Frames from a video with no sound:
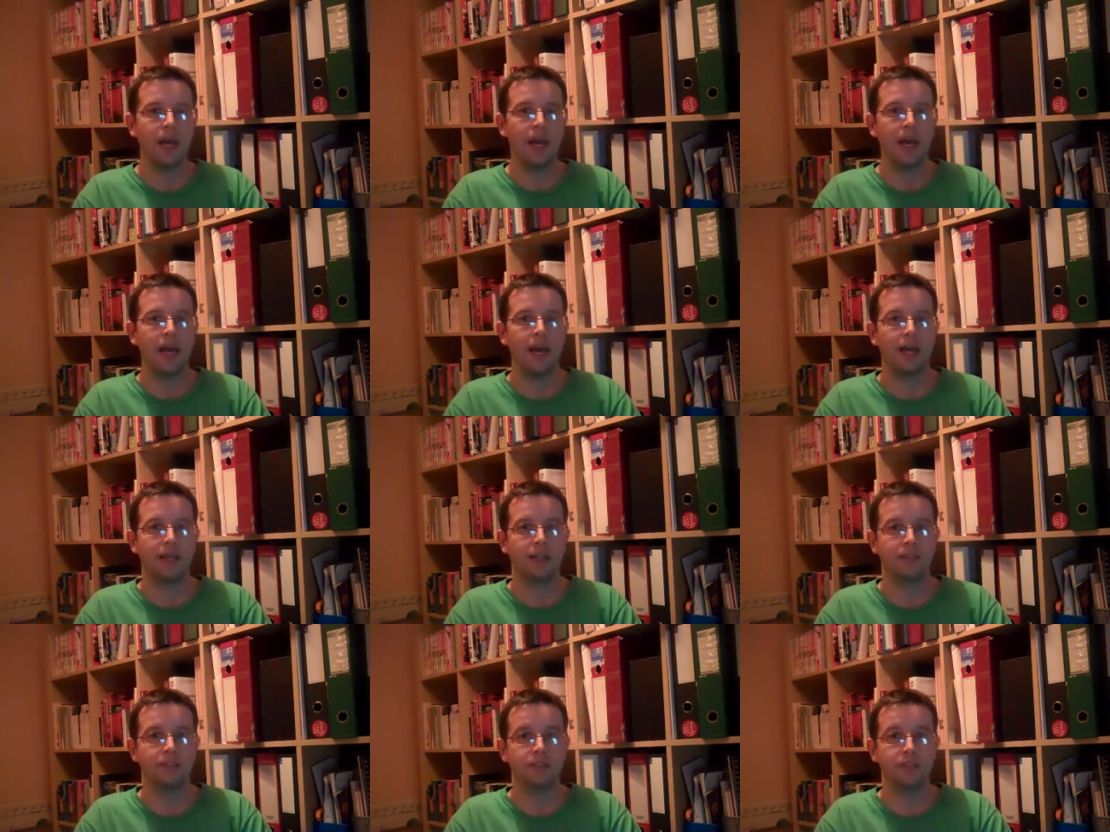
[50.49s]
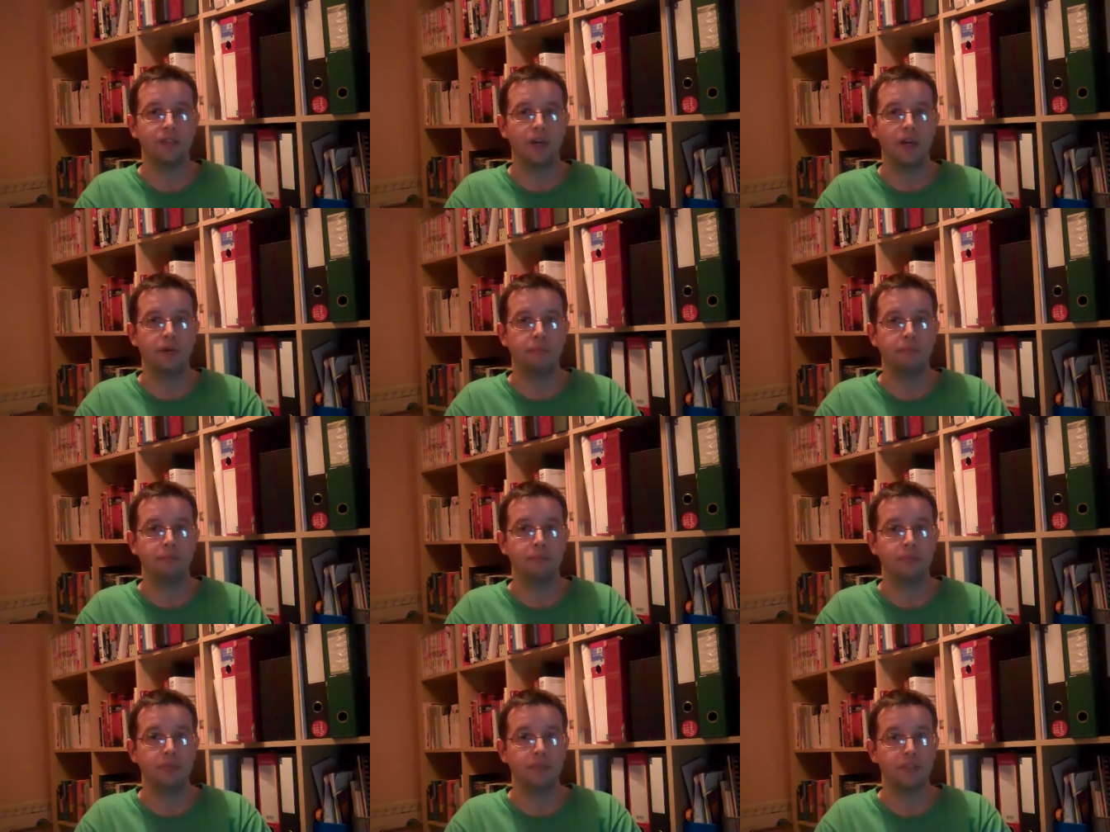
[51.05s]
And
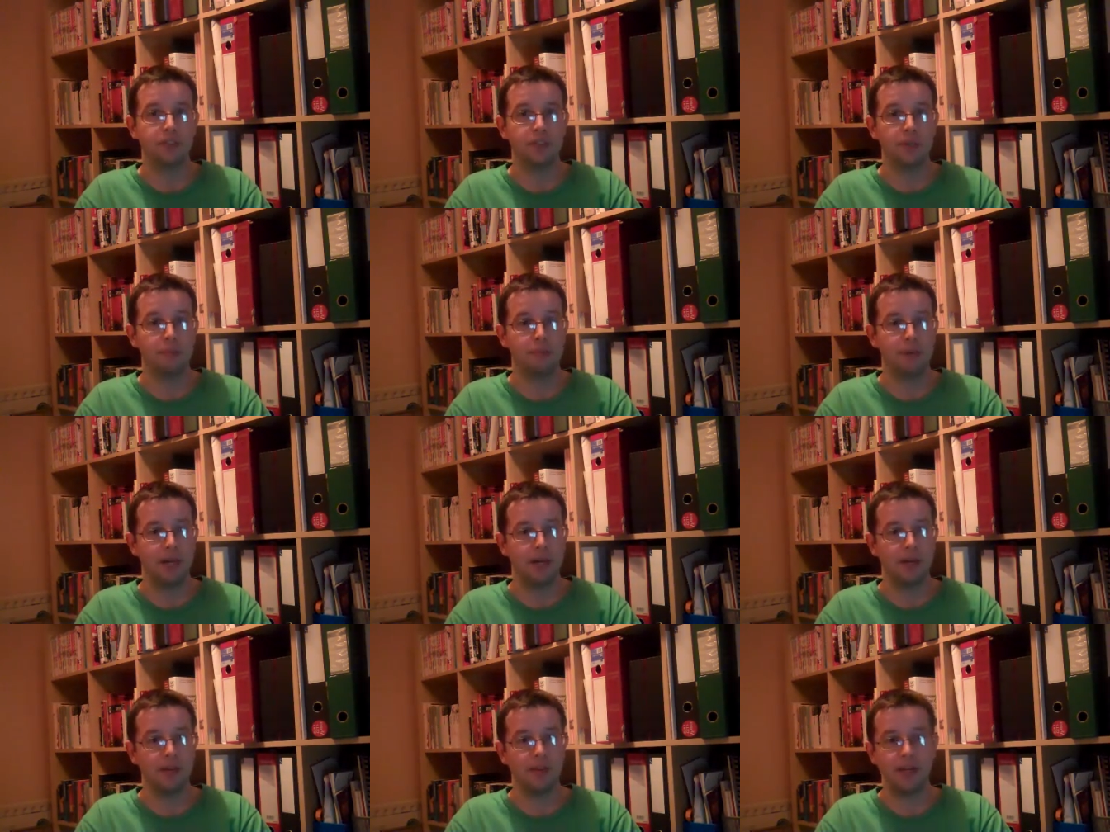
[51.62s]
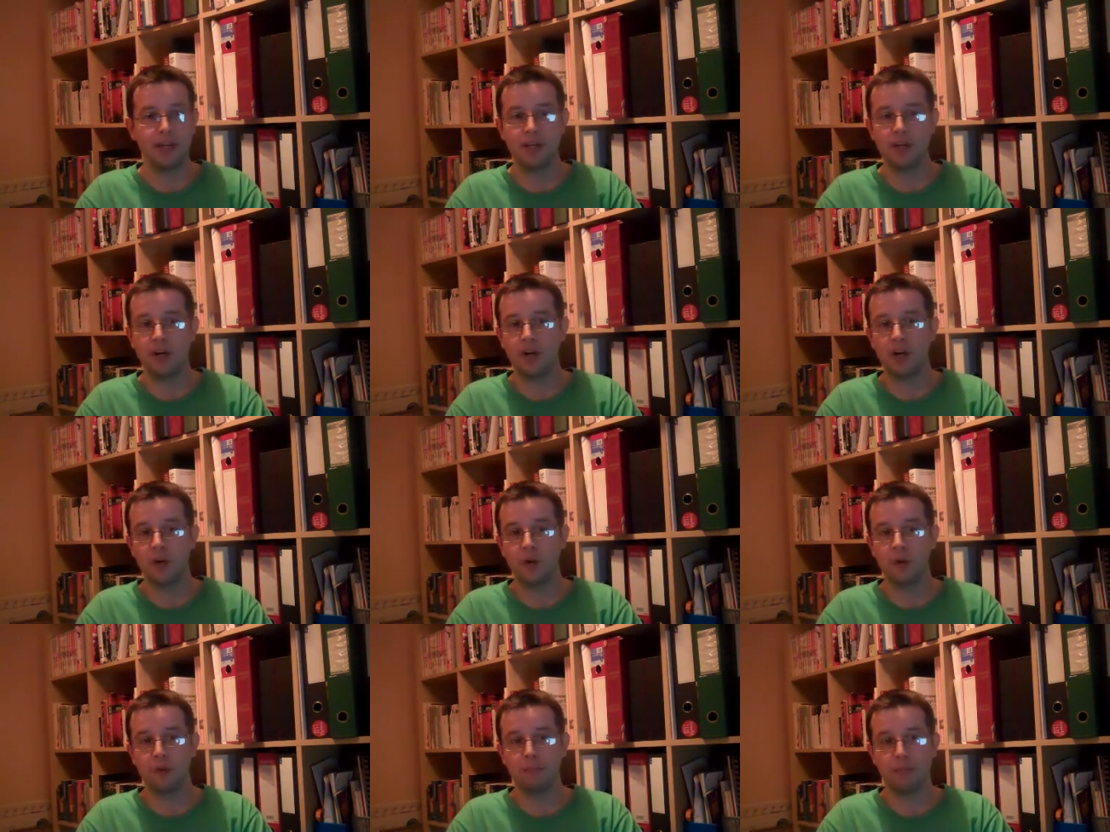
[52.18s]
somehow they got
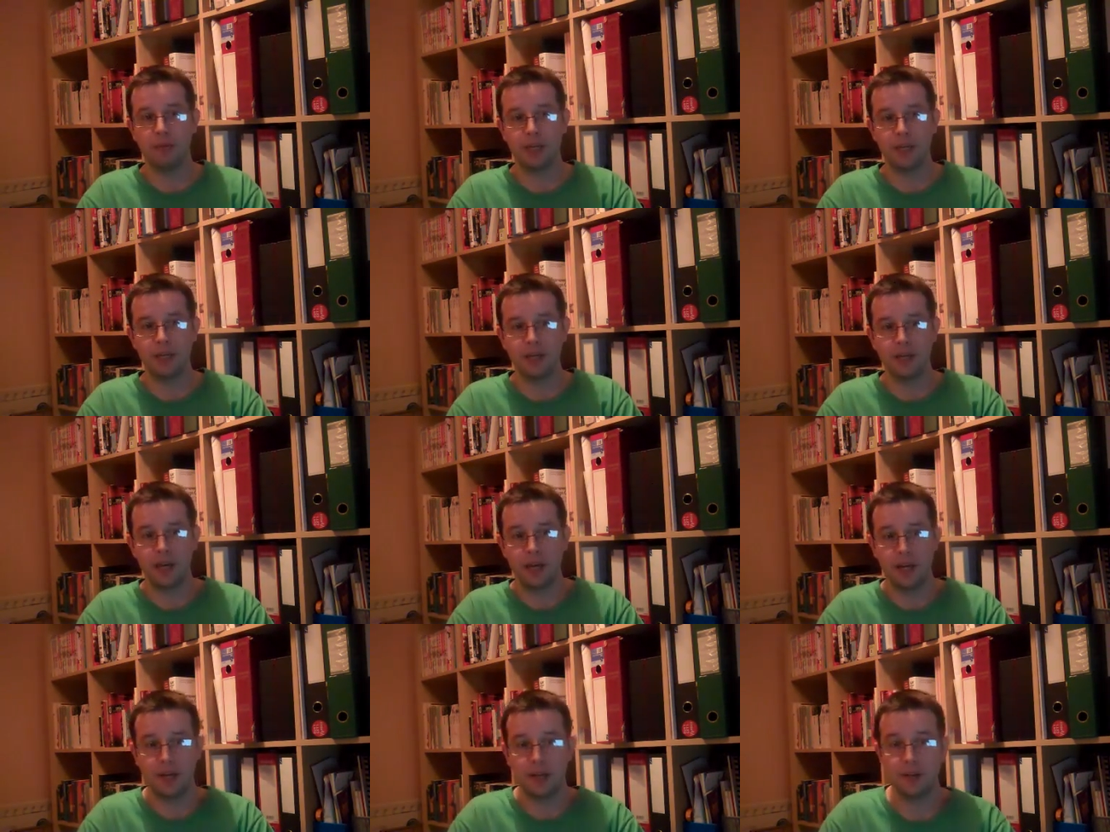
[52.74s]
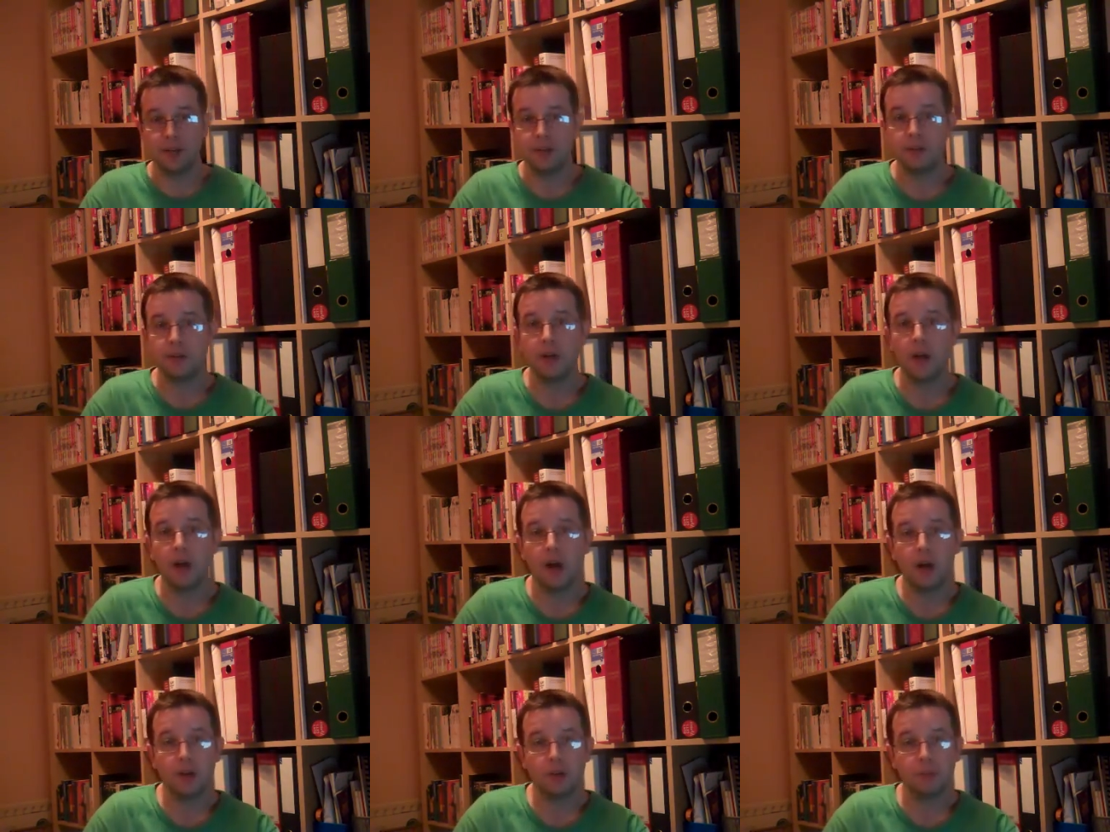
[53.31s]
hold of me and
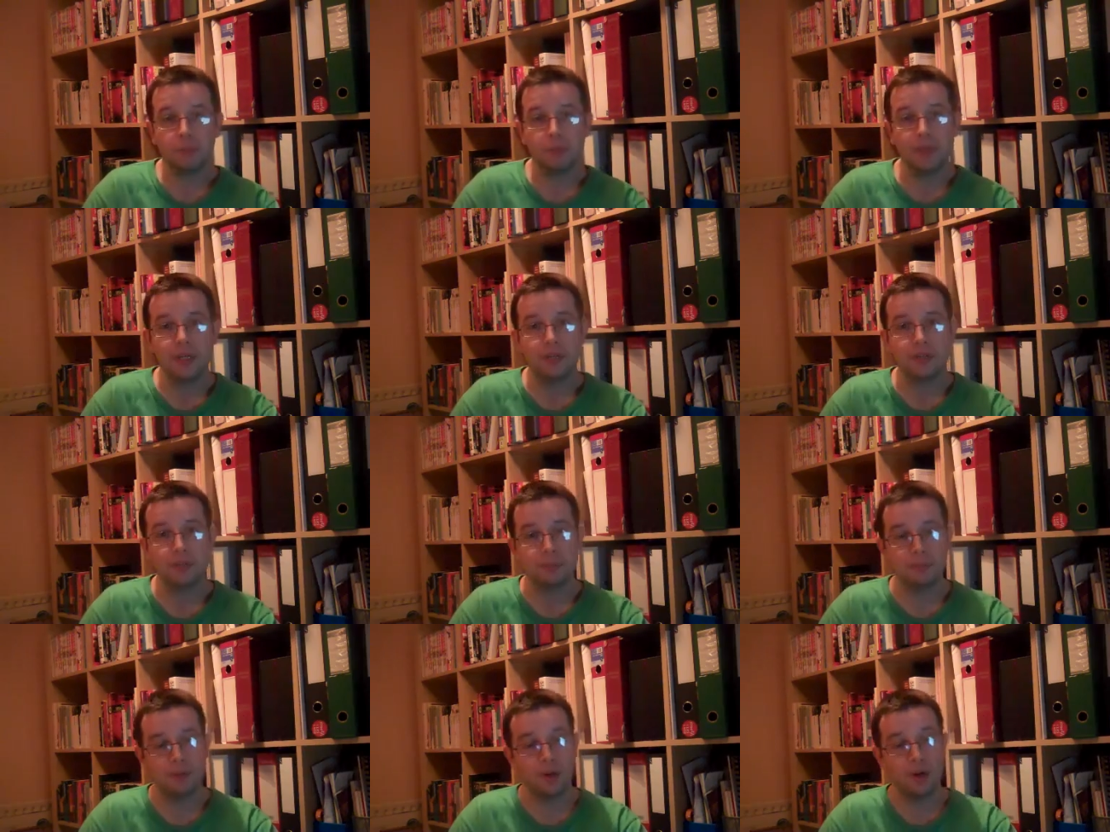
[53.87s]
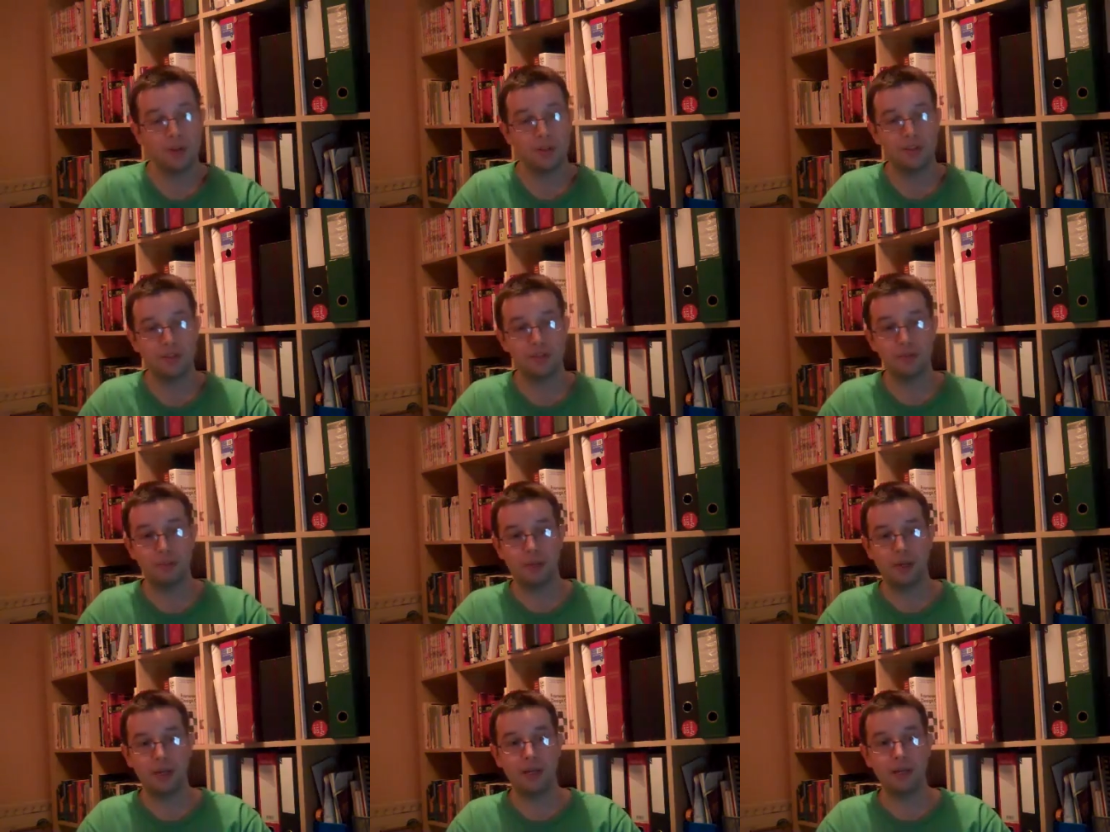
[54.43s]
asked me to
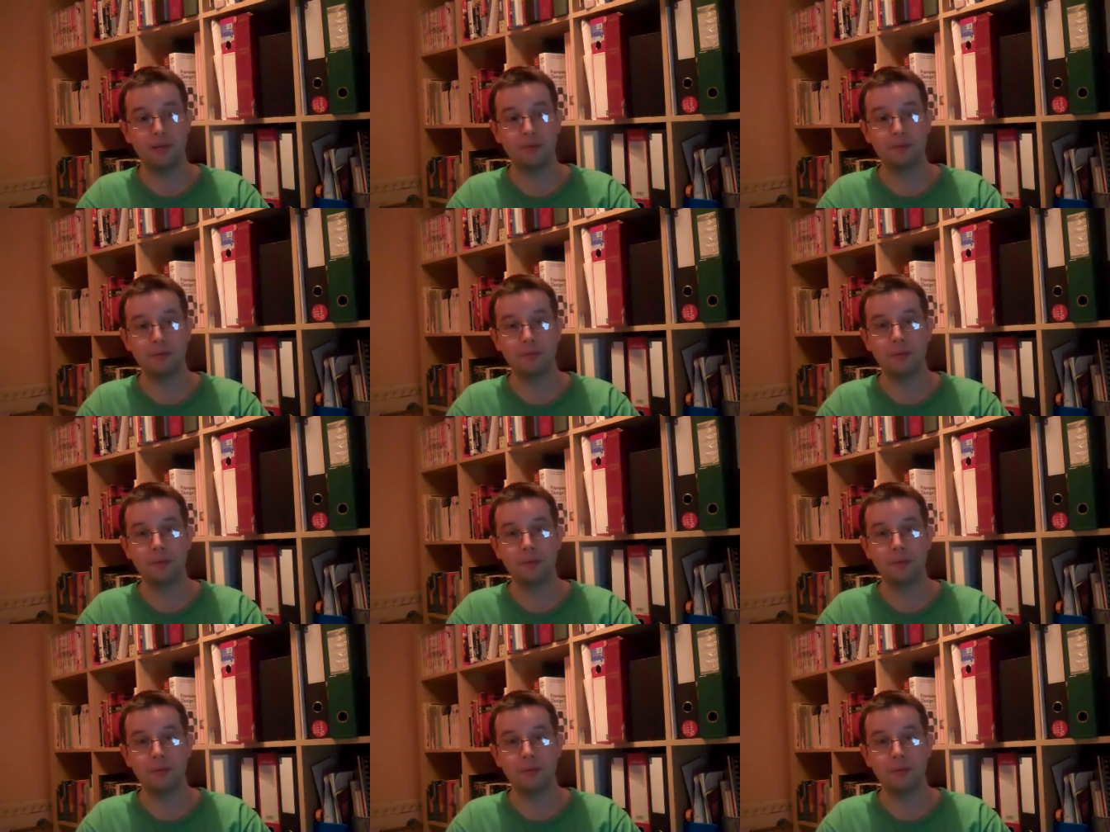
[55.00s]
participate.